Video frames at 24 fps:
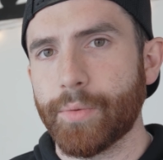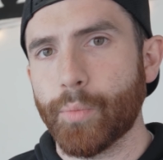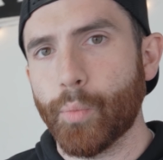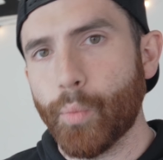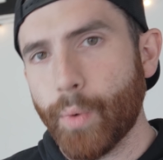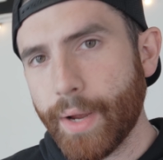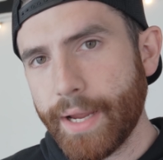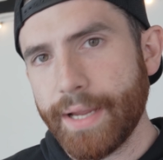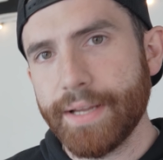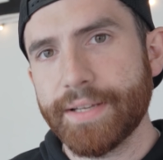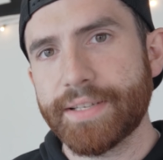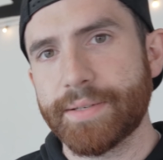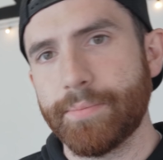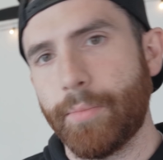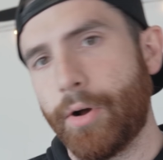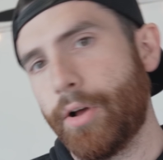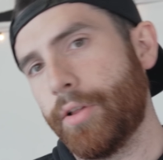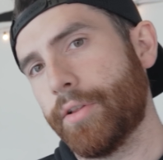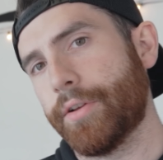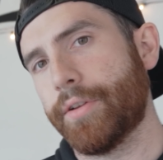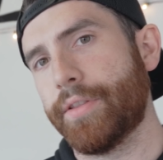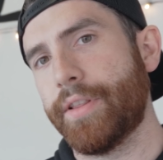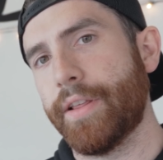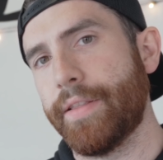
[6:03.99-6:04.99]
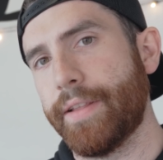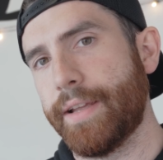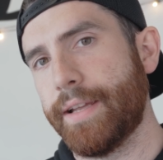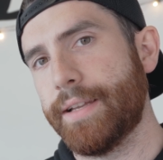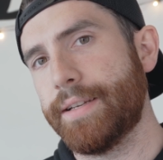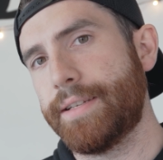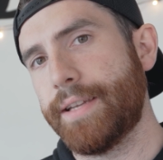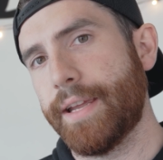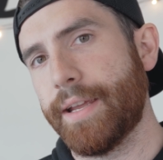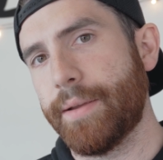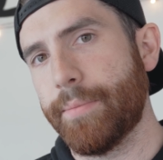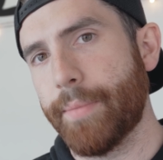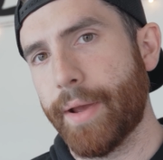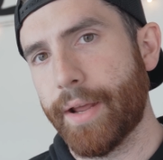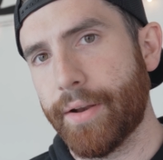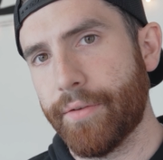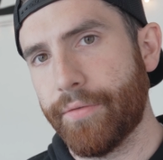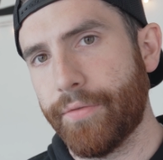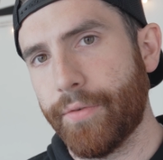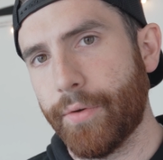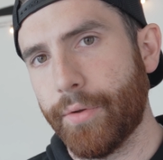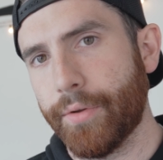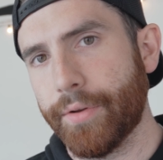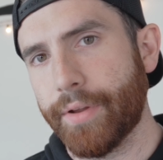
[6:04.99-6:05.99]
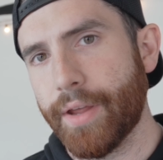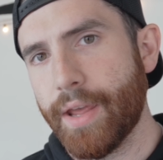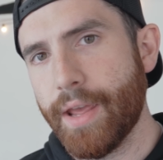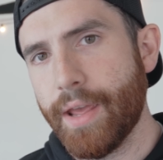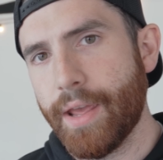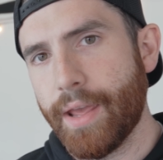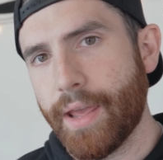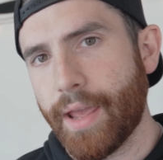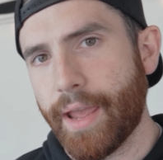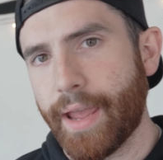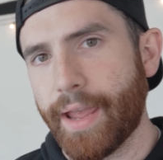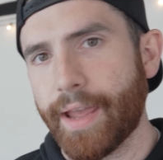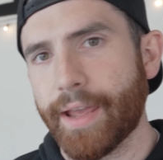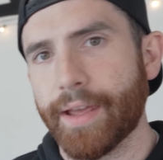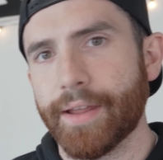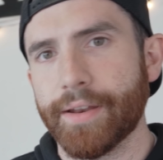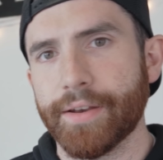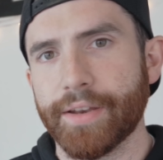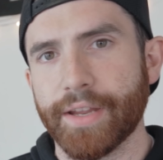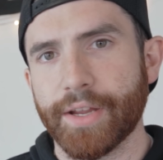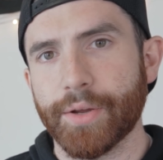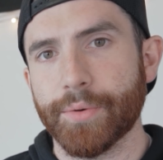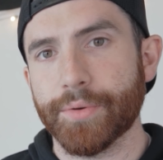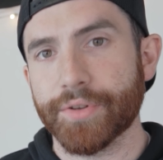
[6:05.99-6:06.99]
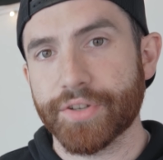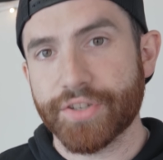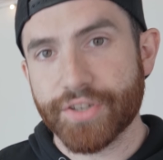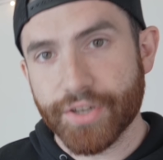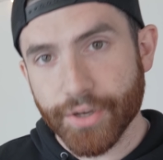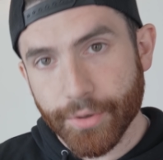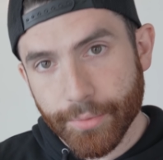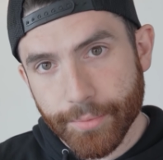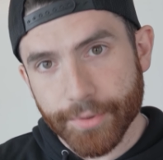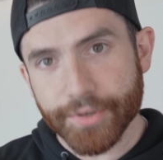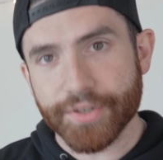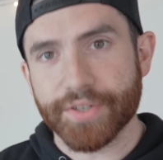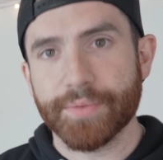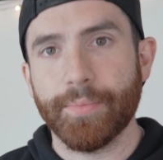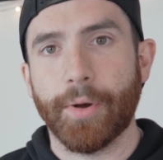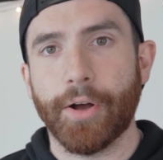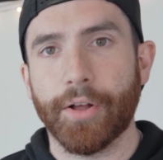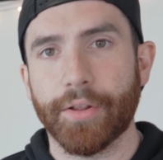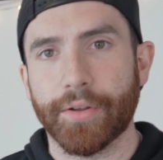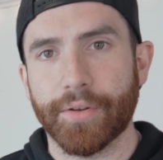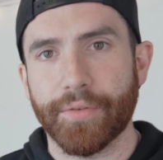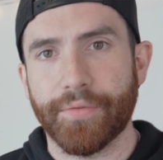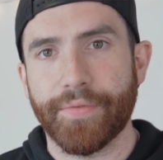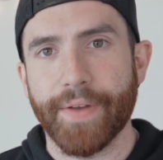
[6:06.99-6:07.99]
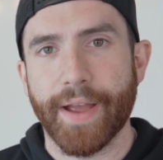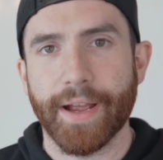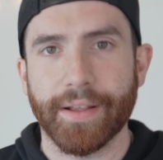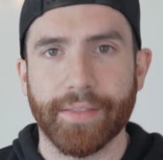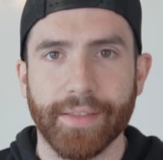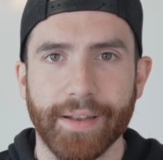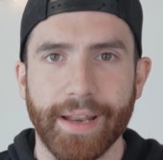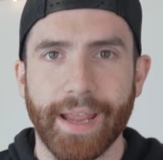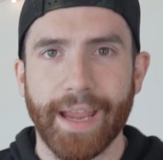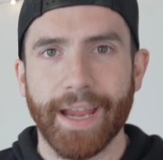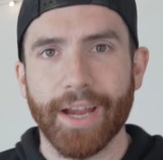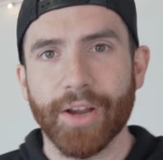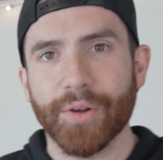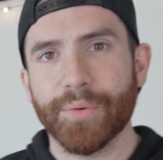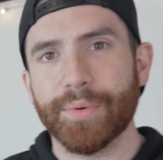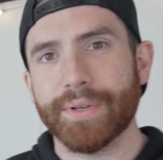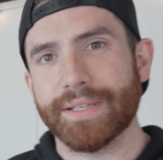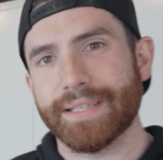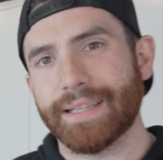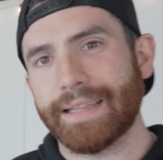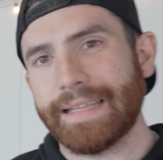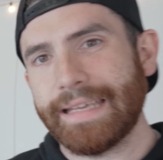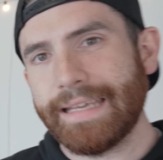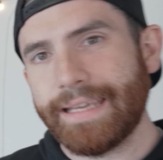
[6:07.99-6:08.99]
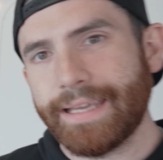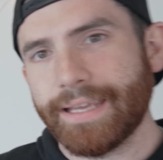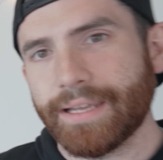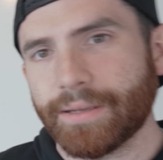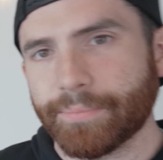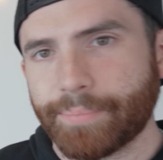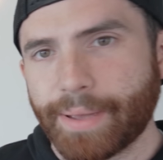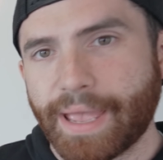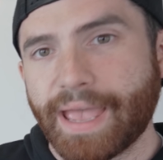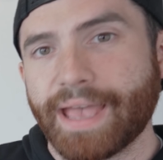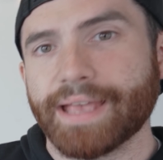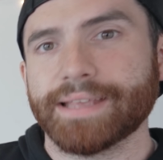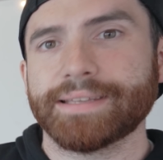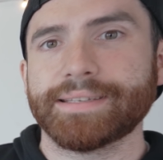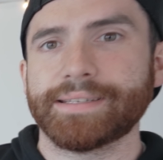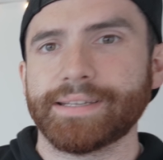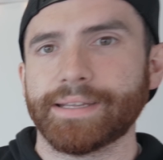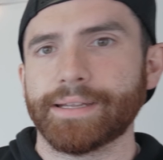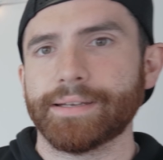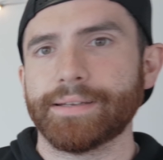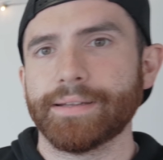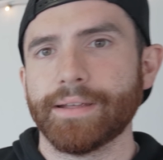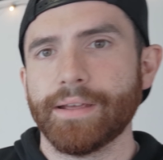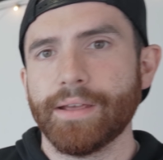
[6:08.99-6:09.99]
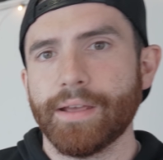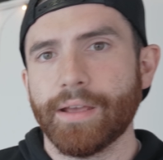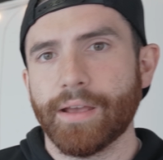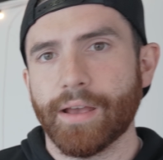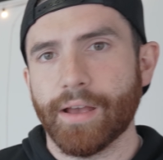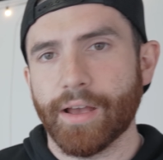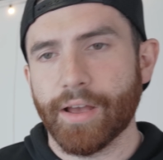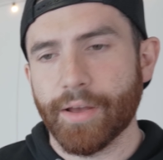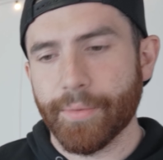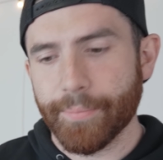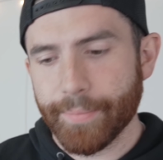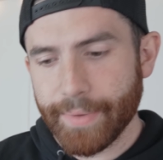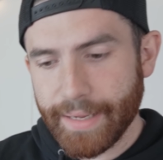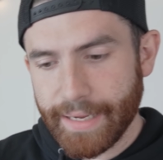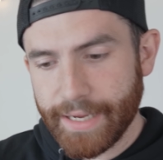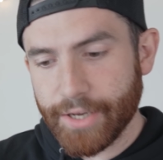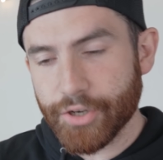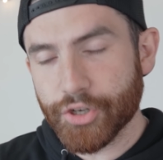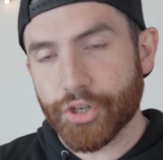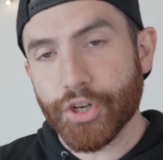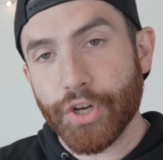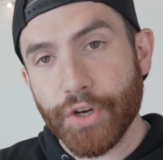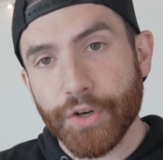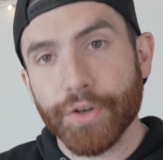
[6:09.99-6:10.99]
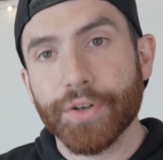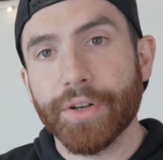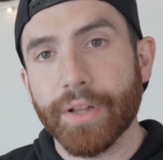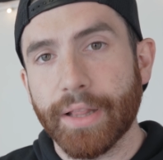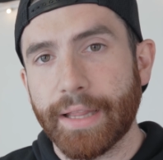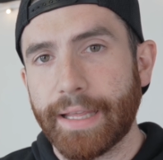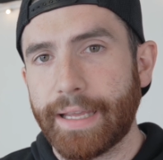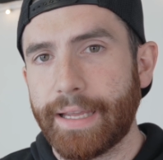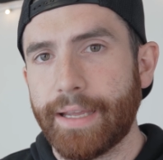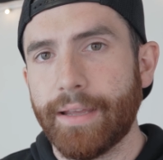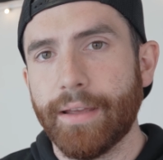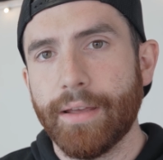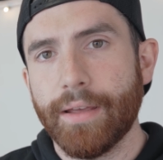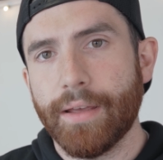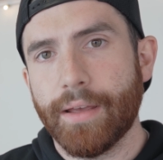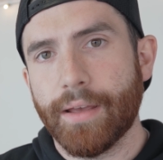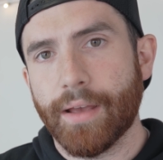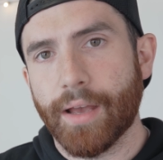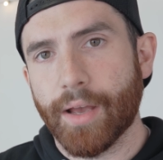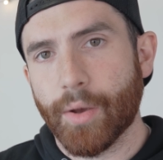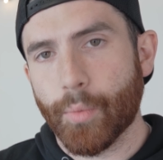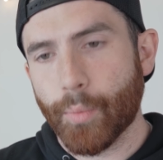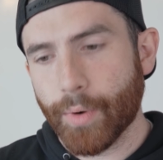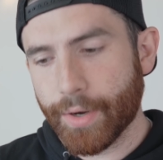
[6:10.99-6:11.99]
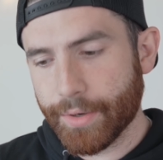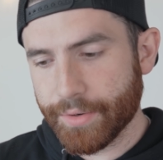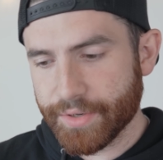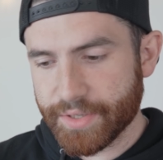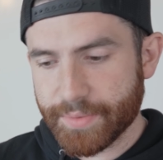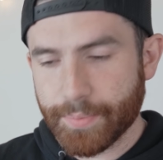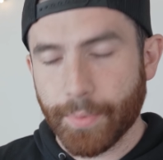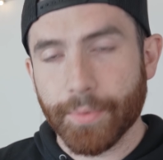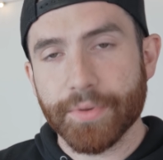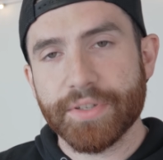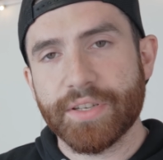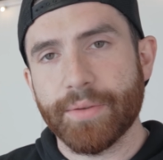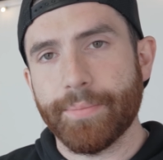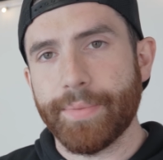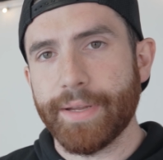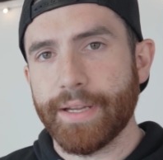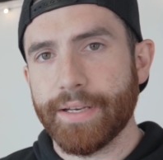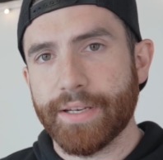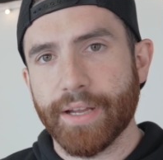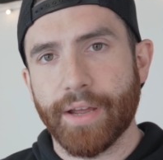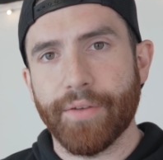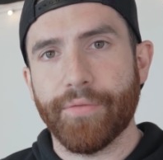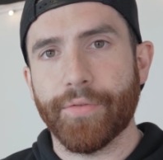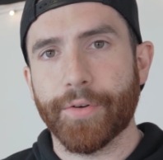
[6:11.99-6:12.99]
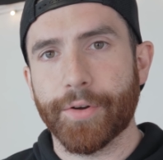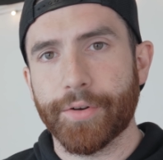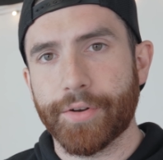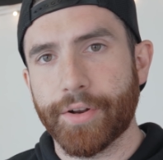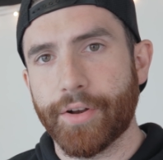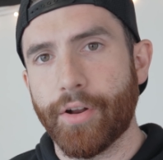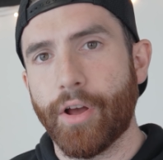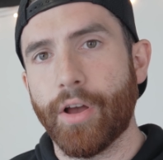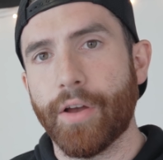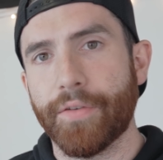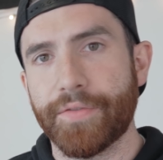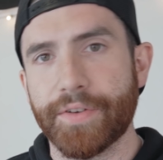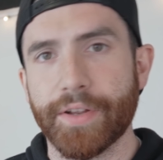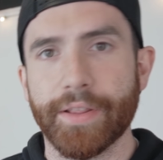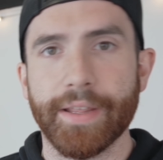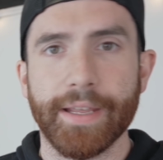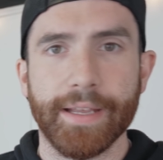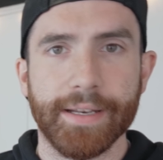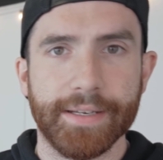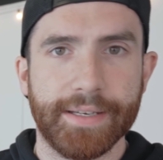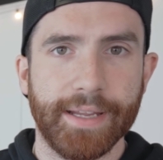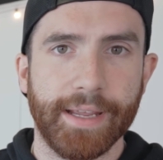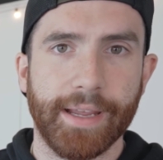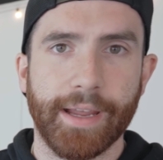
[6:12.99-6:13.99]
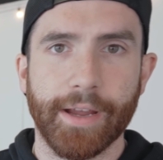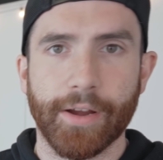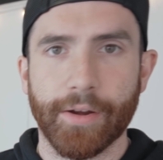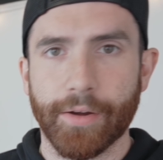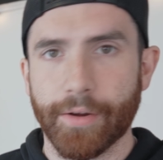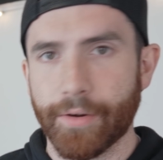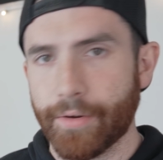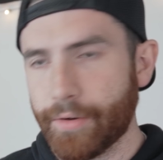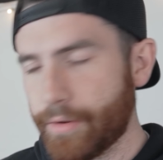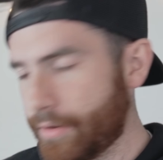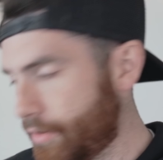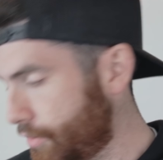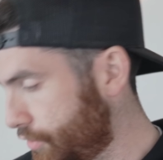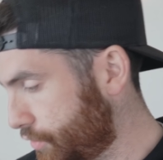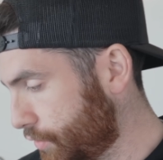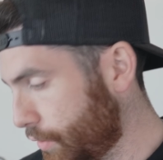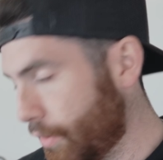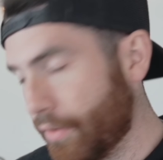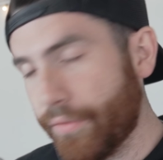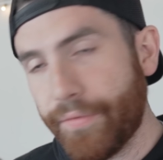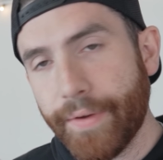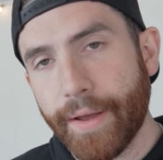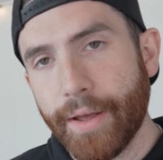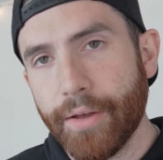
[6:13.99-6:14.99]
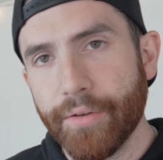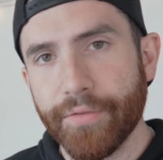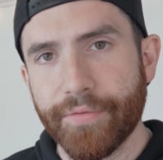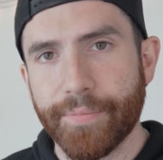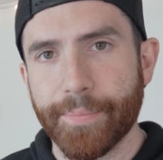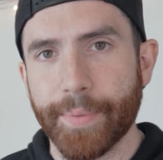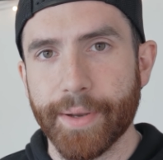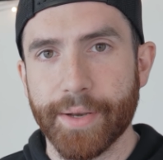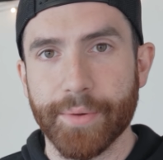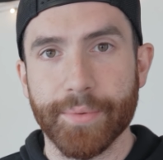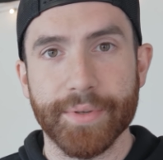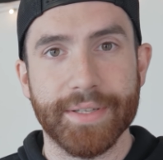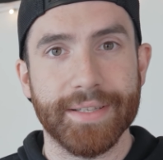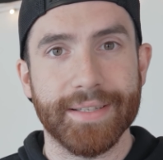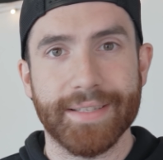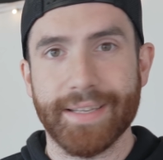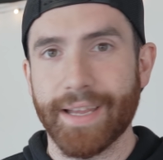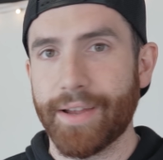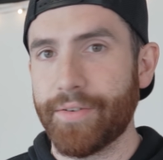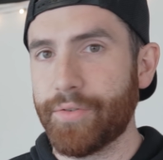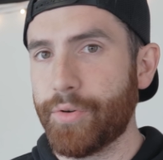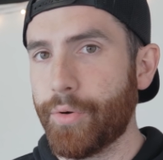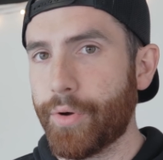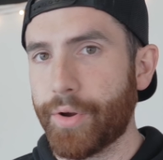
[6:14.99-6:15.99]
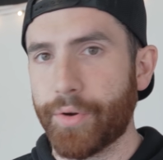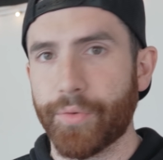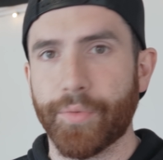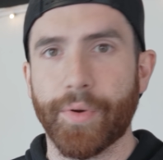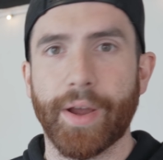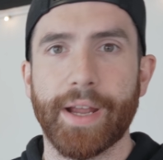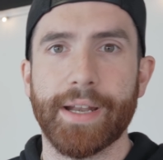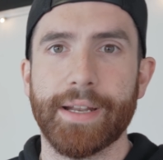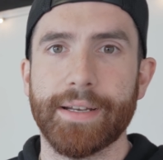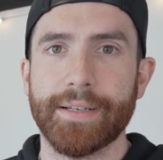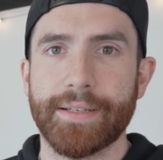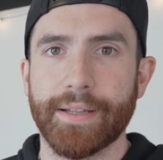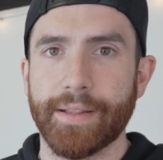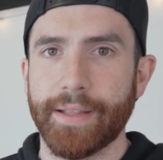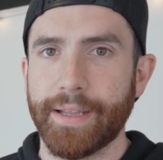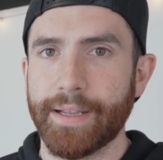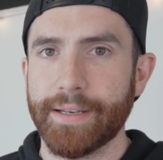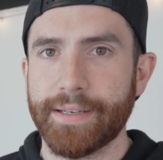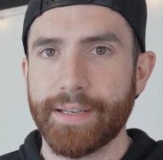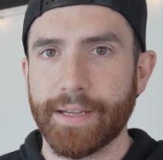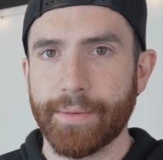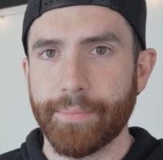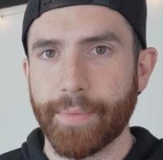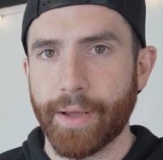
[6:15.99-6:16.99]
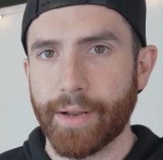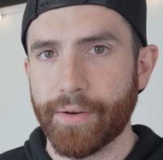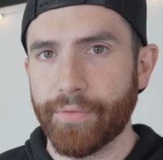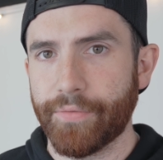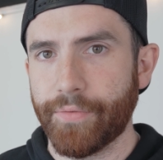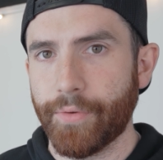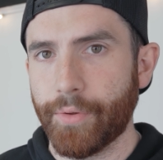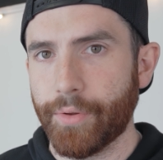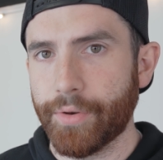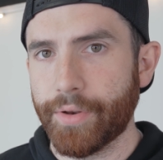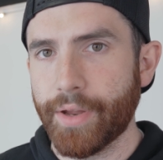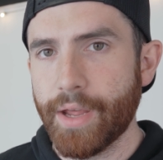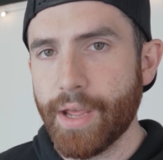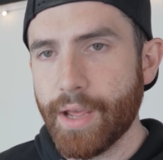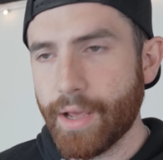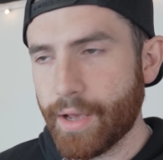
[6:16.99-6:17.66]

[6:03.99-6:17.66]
way smaller than the intake manifold, and it was so much smaller, in fact, that air was leaking past it internally, where it was supposed to be diverted off to the intake air control valve, but it was instead going right into the intake manifold,